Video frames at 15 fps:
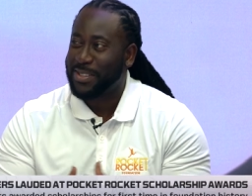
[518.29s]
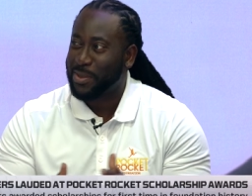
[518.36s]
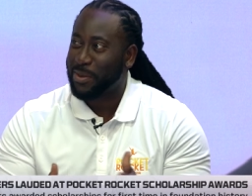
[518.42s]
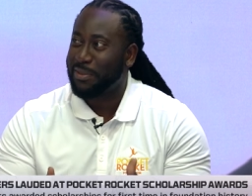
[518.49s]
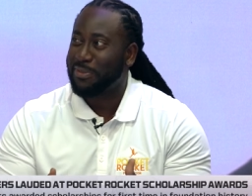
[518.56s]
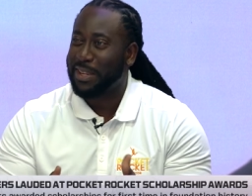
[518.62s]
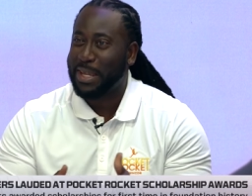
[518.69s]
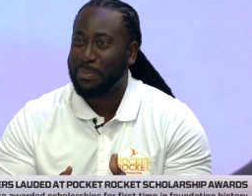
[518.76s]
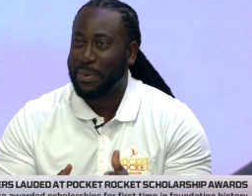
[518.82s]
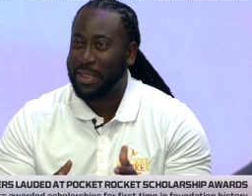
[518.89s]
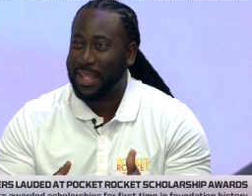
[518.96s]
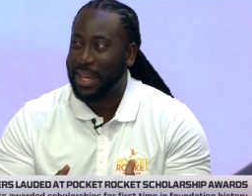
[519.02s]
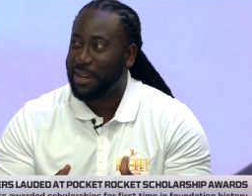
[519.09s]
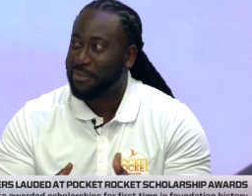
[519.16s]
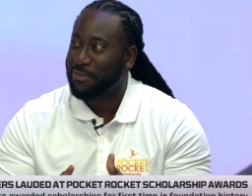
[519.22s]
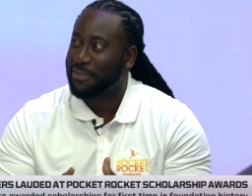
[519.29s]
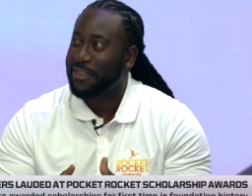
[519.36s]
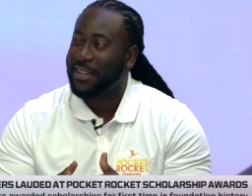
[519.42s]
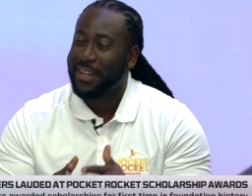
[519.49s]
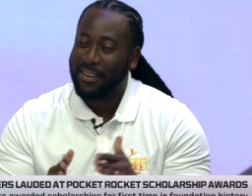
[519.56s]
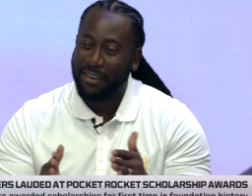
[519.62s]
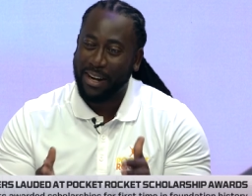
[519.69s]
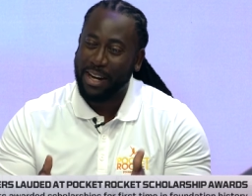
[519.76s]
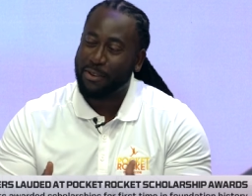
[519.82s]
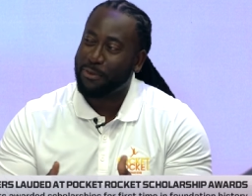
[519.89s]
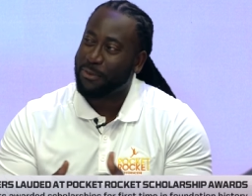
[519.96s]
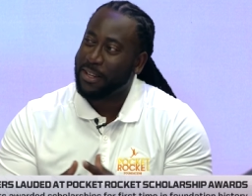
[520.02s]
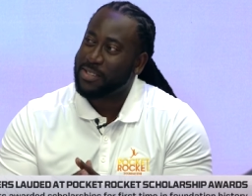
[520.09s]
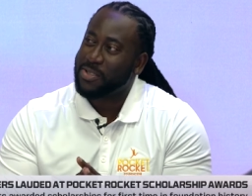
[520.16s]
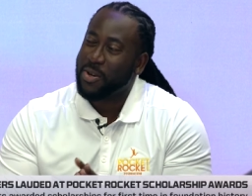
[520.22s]
So we've keeping the F, yeah. right?
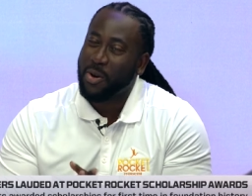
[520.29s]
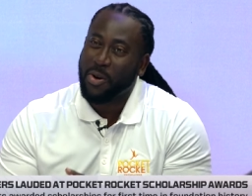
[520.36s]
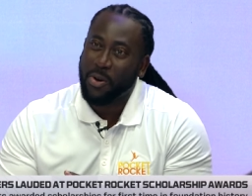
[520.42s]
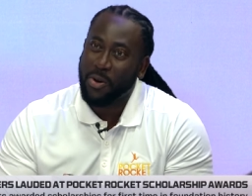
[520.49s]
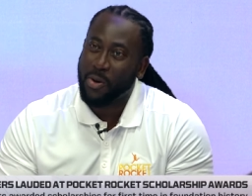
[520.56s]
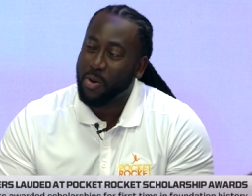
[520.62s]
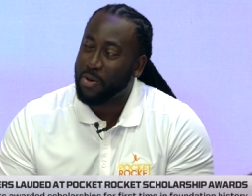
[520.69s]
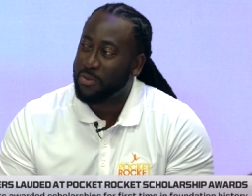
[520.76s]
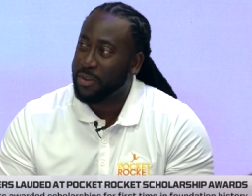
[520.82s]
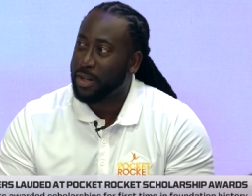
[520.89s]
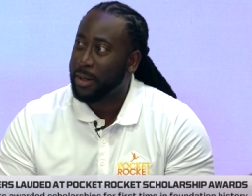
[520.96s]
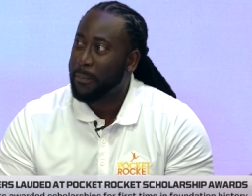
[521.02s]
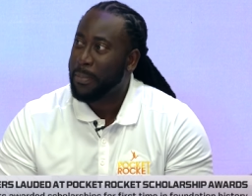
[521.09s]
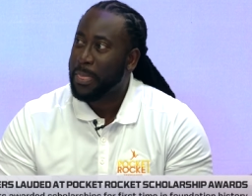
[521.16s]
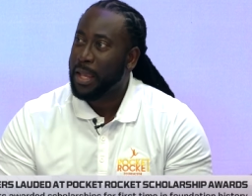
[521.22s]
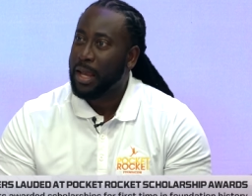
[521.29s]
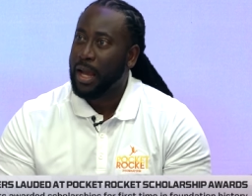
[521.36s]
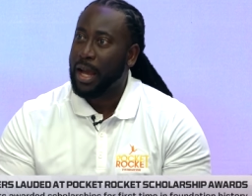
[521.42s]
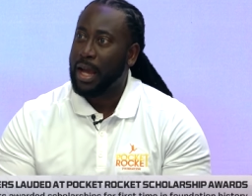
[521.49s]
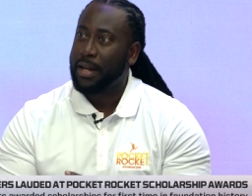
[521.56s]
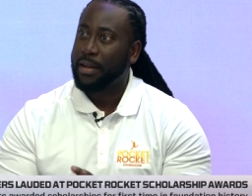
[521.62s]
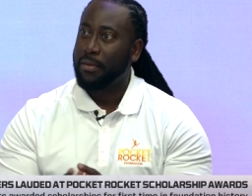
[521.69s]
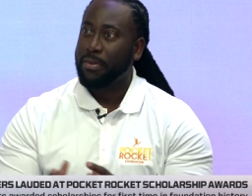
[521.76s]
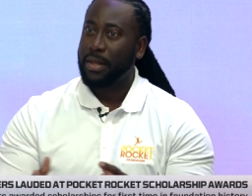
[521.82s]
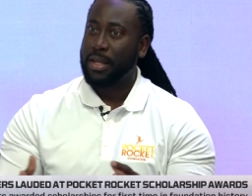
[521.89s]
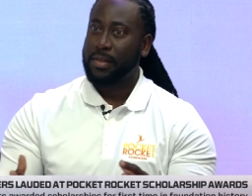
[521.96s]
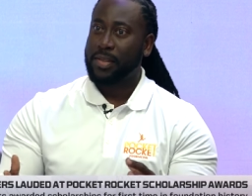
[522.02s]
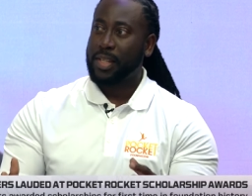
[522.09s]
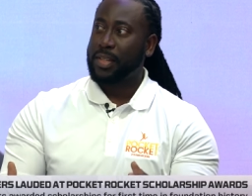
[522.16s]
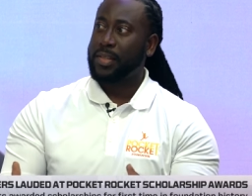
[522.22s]
FESCO Oval. And the
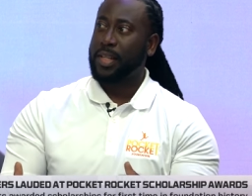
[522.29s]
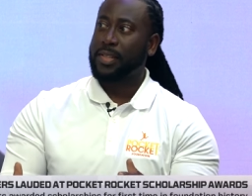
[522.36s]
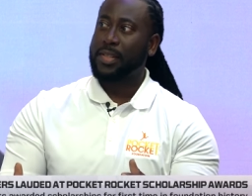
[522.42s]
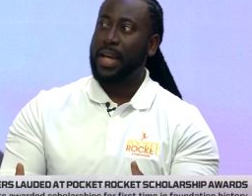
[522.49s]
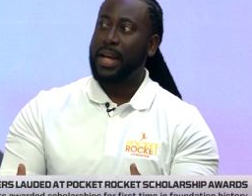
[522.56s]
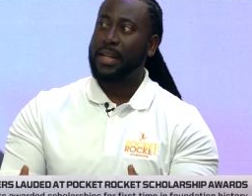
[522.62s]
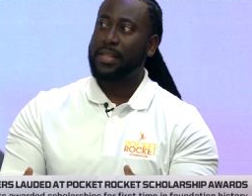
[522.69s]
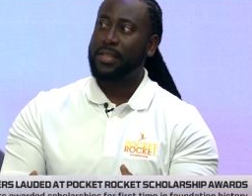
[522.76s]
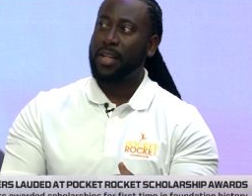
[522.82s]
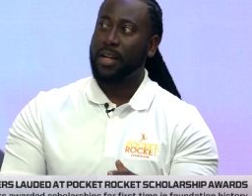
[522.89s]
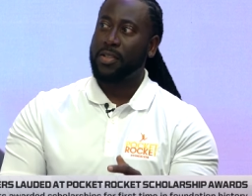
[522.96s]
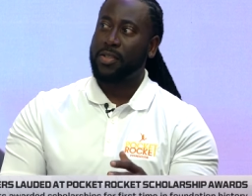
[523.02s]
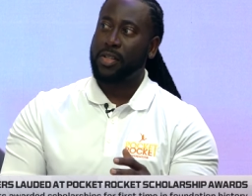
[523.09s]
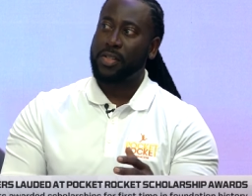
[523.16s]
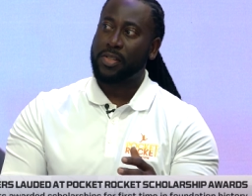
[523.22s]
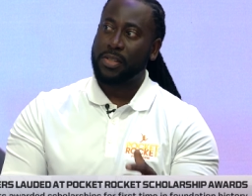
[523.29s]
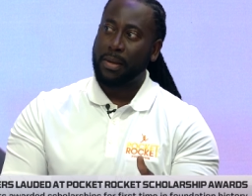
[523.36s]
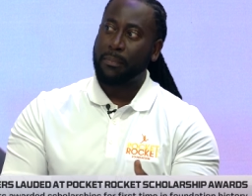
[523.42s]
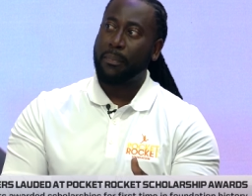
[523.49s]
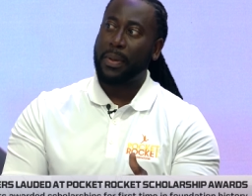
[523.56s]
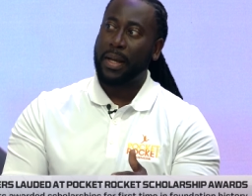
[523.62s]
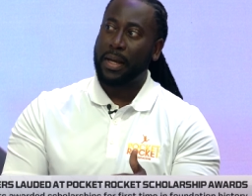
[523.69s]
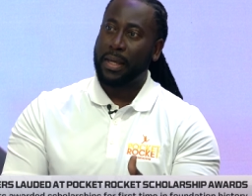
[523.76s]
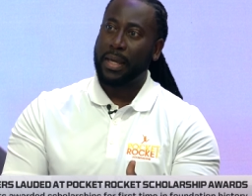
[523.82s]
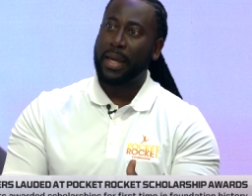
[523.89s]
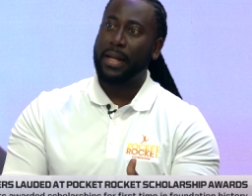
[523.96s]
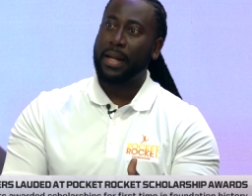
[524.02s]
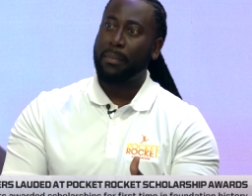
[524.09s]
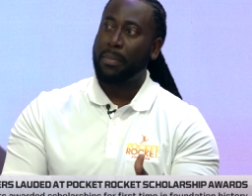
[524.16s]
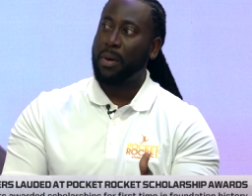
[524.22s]
six-a-side is not just simply,
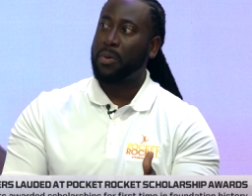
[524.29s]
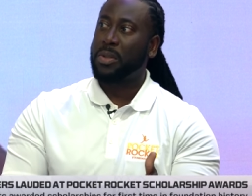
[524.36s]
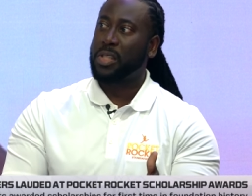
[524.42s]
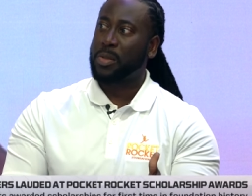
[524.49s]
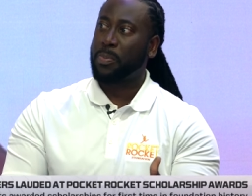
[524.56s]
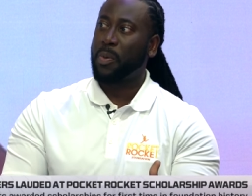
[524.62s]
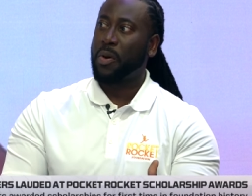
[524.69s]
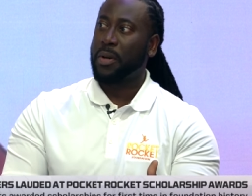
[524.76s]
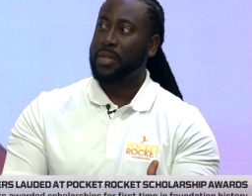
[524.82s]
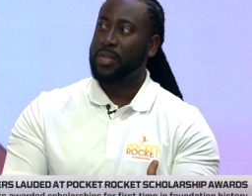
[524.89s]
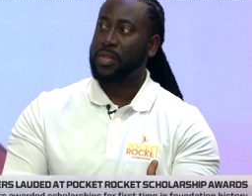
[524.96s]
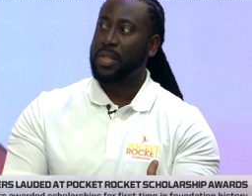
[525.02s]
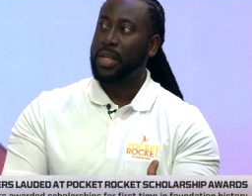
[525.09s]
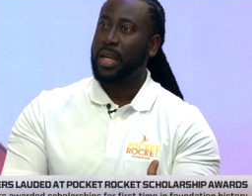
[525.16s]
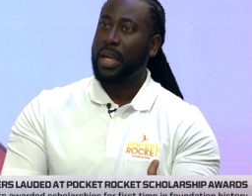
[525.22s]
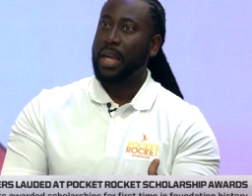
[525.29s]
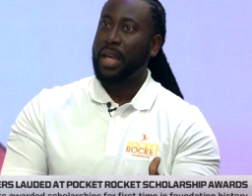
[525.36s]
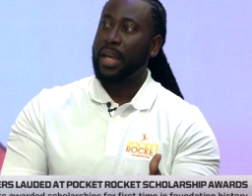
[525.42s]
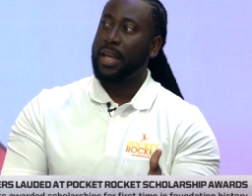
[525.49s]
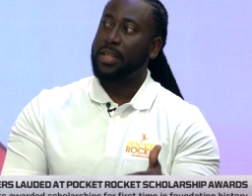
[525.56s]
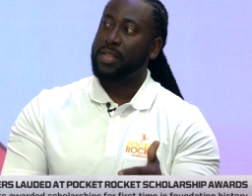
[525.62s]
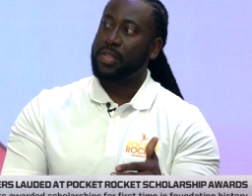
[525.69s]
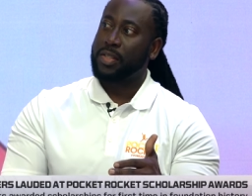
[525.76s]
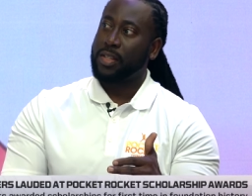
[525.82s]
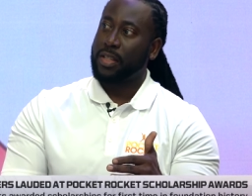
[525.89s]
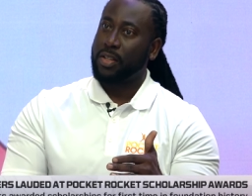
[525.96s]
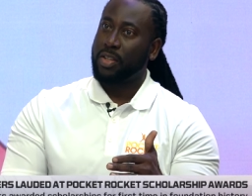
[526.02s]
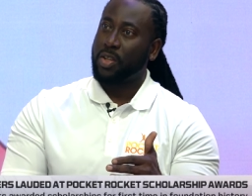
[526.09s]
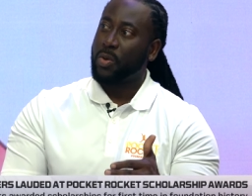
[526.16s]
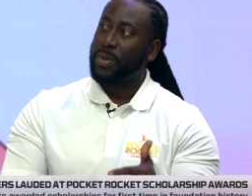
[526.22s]
again, about sports. It's
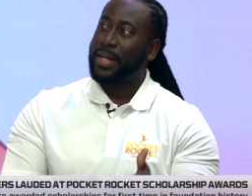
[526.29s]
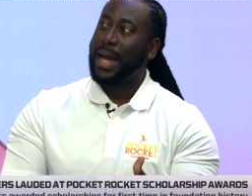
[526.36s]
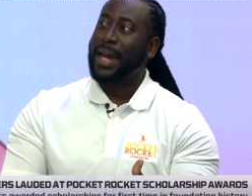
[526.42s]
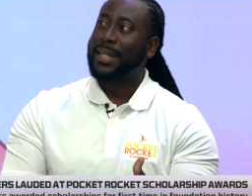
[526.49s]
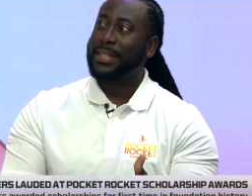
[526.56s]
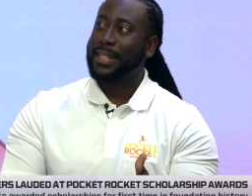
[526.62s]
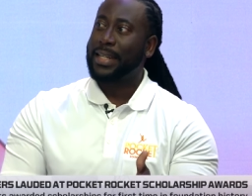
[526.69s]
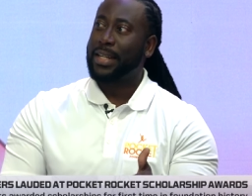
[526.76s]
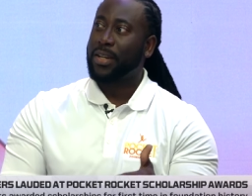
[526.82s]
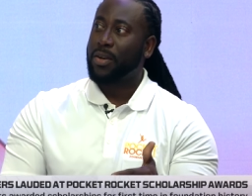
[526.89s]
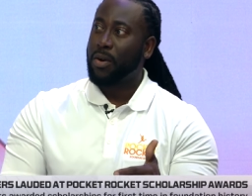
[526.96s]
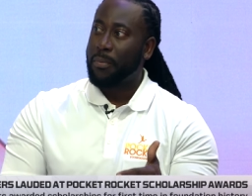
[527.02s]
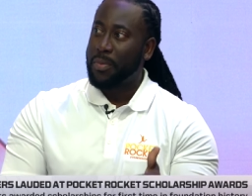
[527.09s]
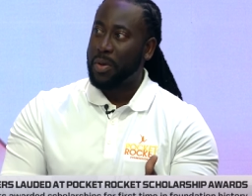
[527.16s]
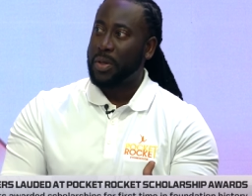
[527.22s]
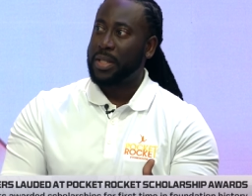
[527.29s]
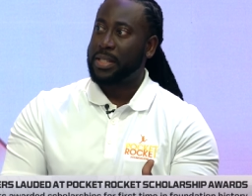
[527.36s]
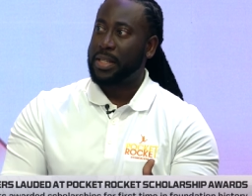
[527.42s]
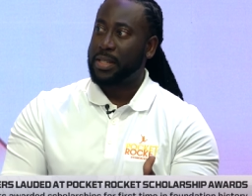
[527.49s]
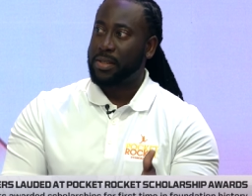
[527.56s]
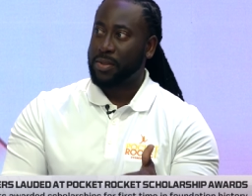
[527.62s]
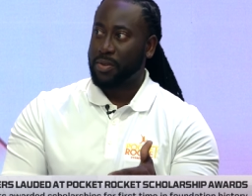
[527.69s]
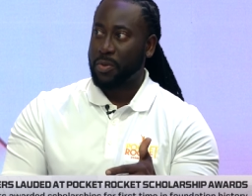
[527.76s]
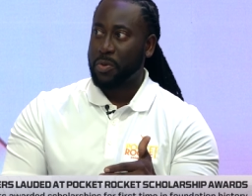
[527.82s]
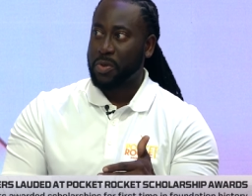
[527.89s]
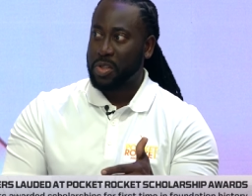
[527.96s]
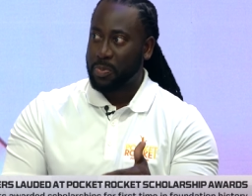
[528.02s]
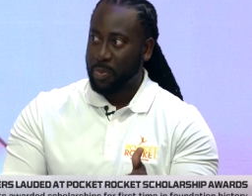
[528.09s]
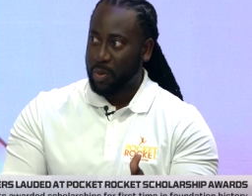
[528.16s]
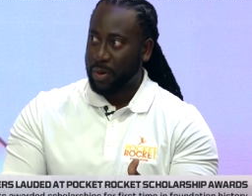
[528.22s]
uniting communities through
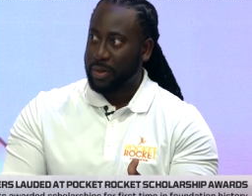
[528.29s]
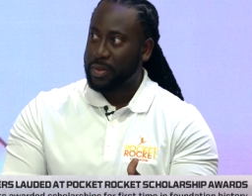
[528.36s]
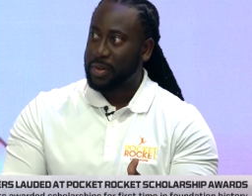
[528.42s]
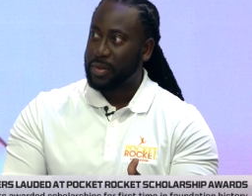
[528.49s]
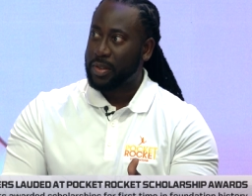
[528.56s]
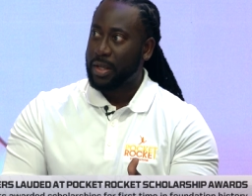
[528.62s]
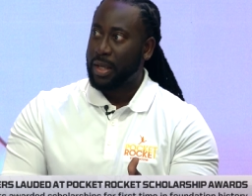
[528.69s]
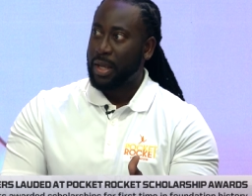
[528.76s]
sports.